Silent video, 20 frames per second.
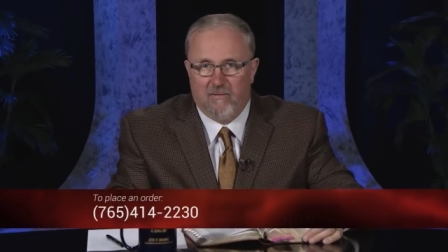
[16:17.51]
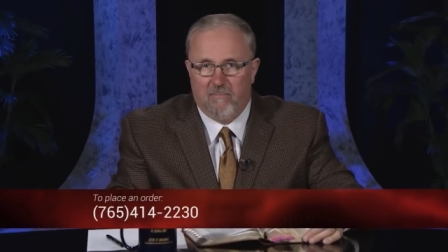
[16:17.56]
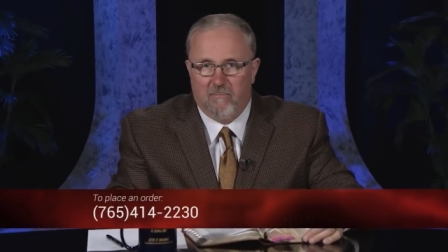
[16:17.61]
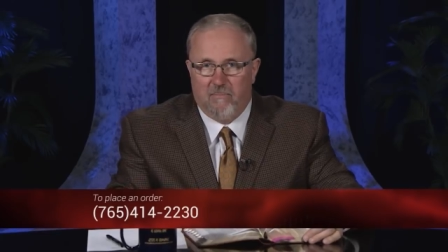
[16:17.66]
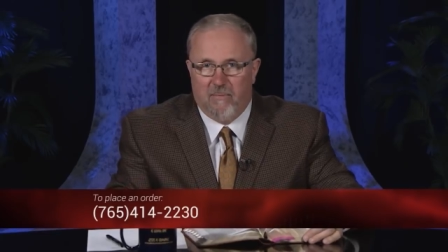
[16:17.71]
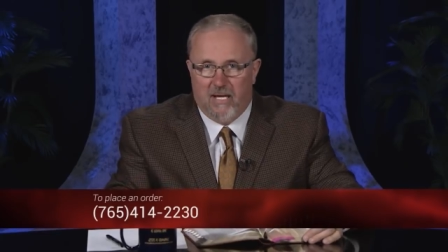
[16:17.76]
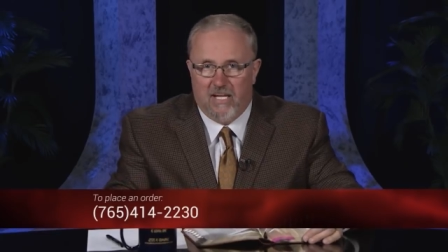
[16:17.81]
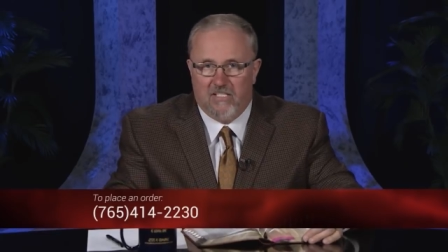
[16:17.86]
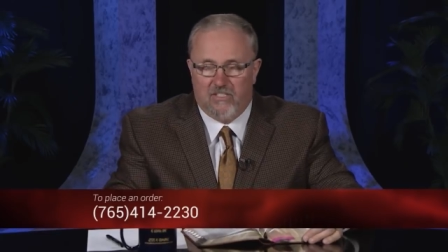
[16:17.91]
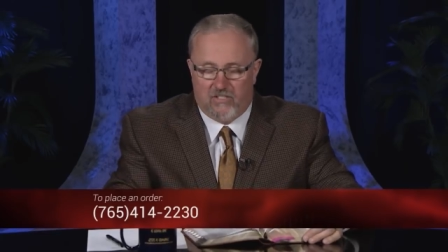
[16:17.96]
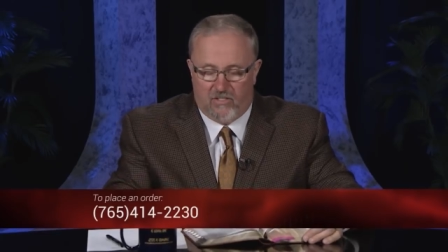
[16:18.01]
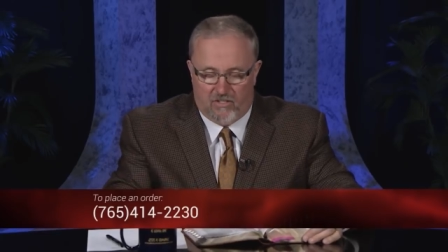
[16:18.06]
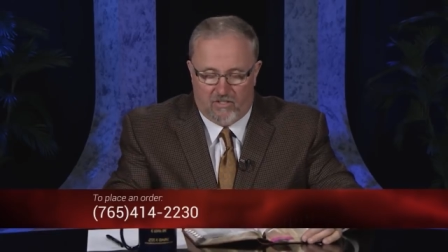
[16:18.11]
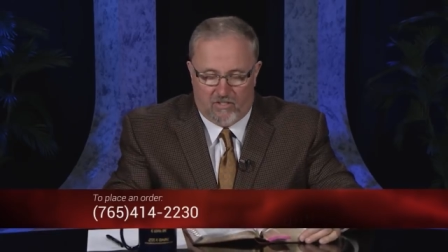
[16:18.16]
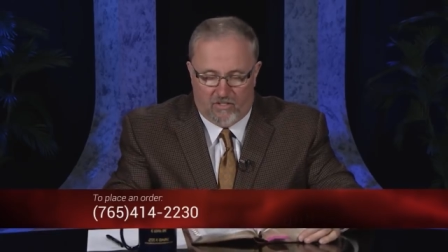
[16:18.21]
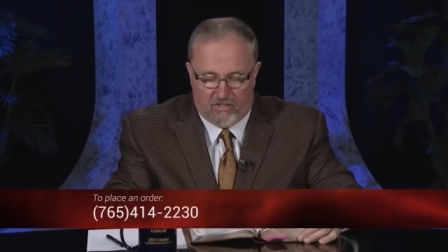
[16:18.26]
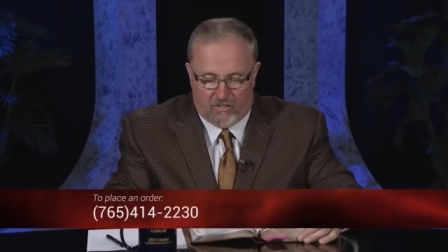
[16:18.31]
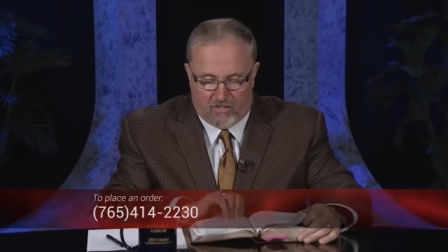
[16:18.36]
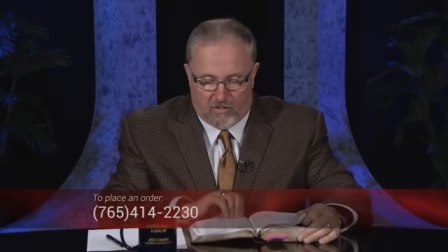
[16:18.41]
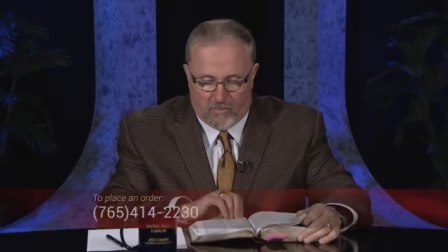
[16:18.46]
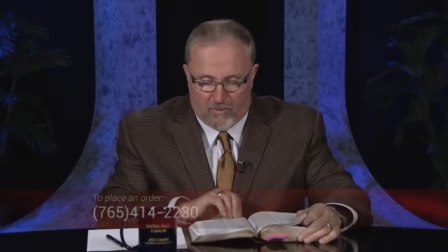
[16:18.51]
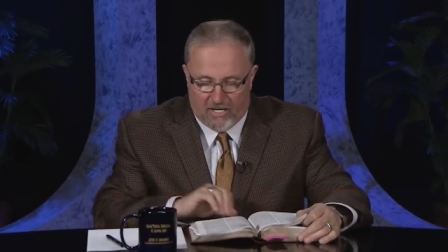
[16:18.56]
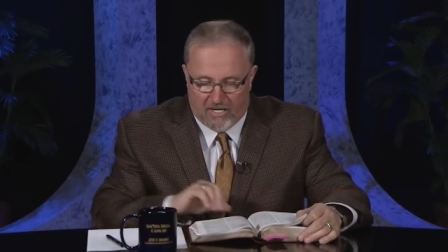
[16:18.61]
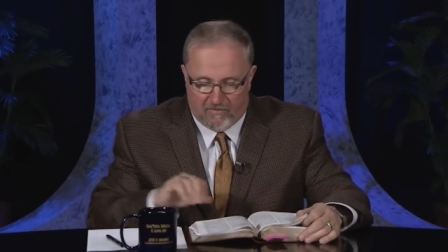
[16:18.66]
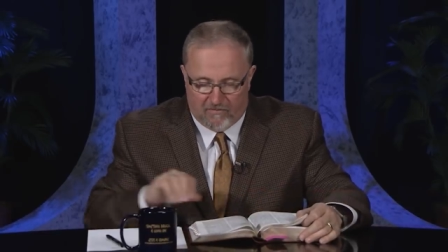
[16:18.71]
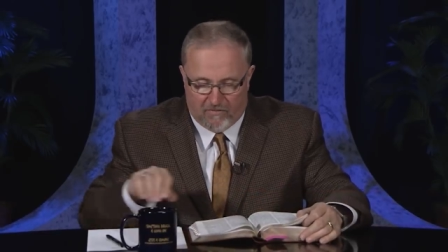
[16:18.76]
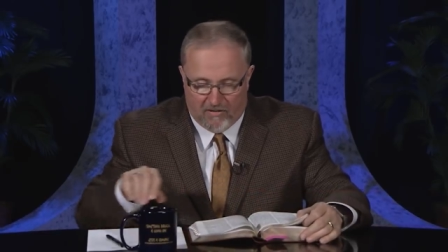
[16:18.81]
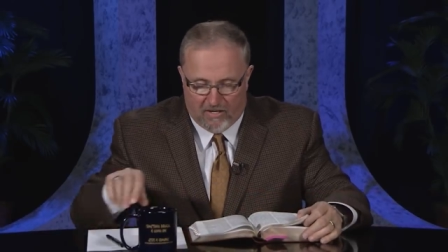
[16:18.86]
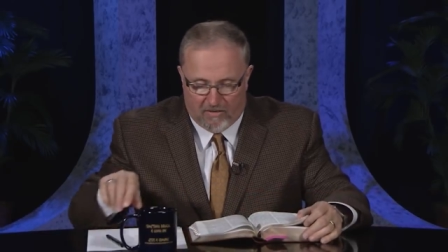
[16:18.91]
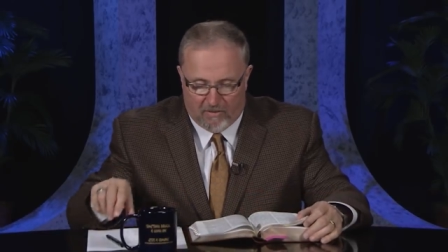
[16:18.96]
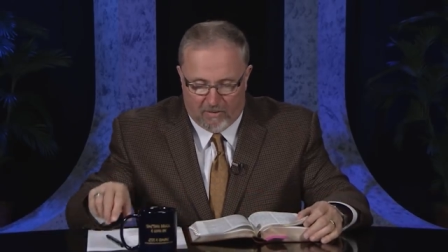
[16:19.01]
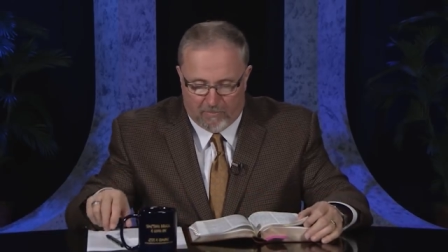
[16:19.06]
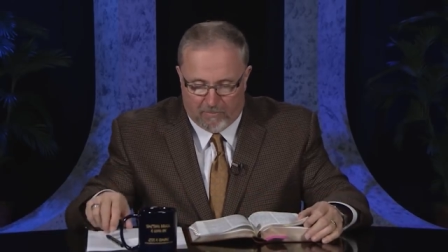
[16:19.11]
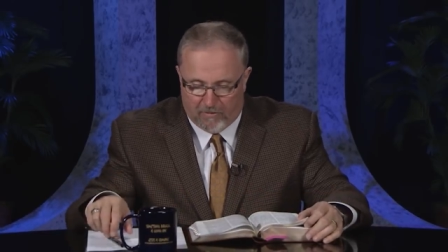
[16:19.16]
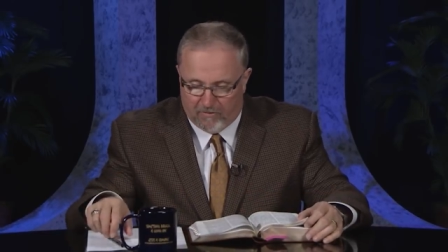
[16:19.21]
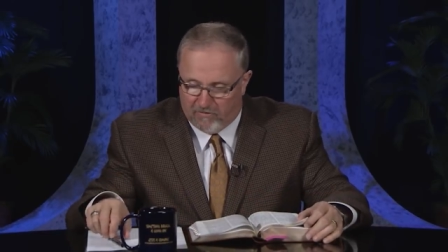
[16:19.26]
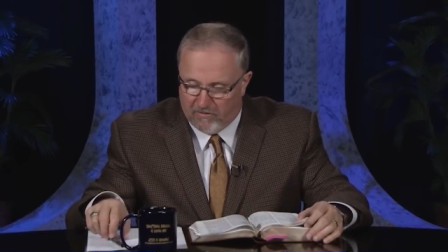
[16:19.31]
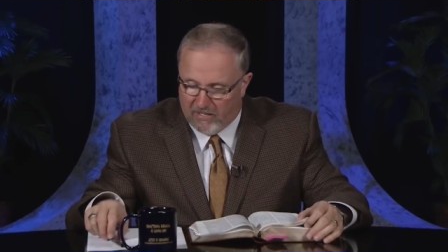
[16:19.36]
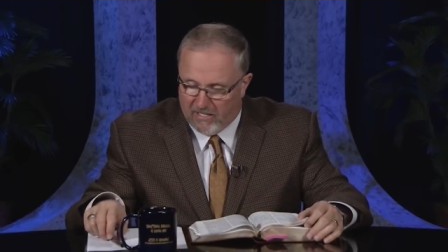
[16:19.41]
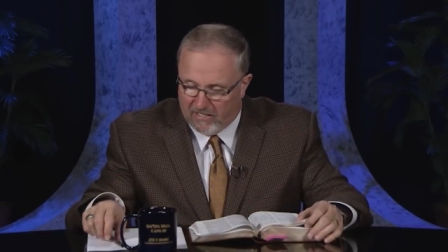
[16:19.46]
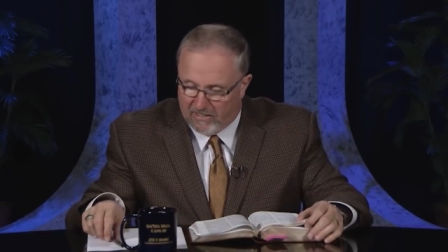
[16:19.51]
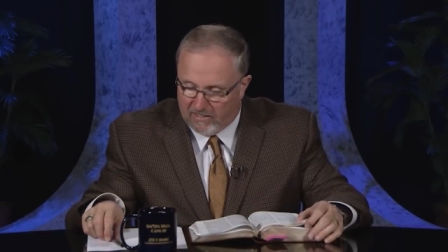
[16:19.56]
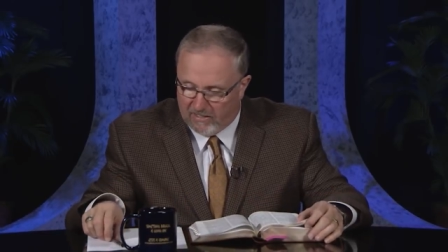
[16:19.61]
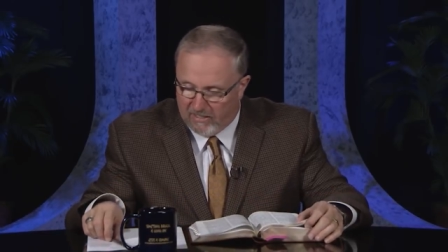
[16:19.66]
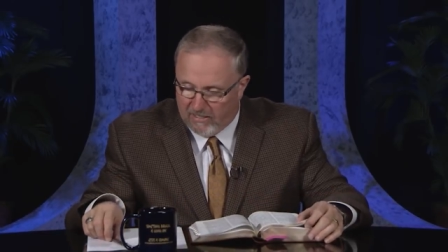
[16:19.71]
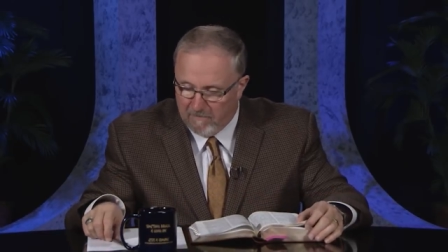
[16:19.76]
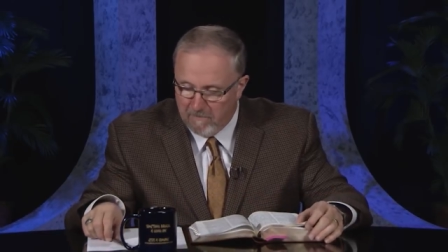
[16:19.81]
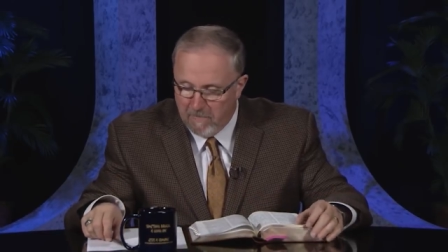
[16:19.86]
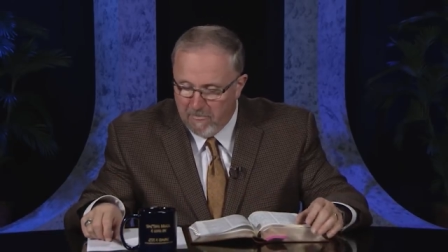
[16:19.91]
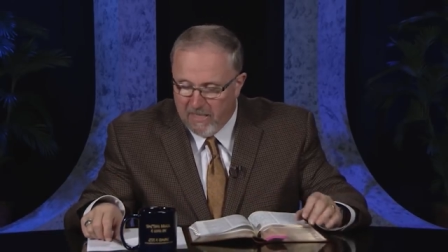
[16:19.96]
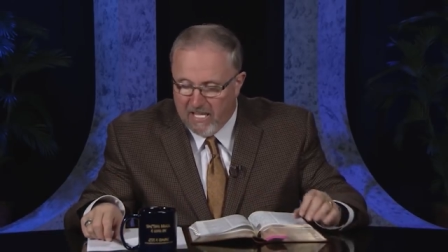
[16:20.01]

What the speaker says: major earthquake, very prophetically.